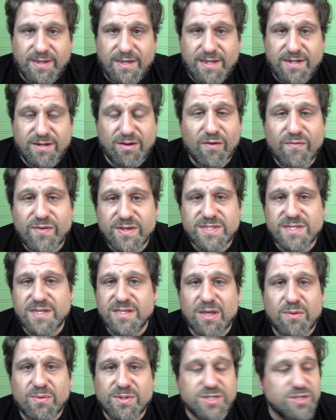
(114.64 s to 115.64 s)
Now, obviously,
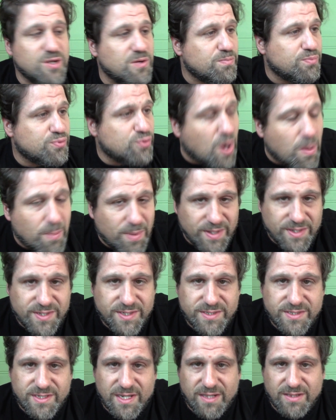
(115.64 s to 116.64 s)
there was no
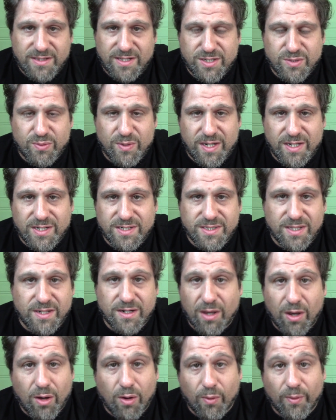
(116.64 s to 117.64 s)
promise in the tweet
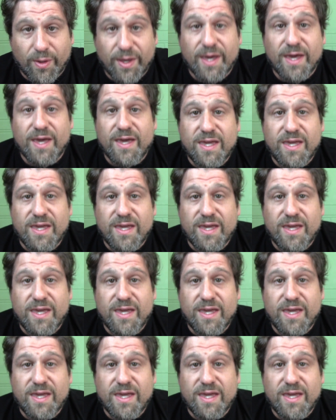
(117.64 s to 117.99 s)
that, oh,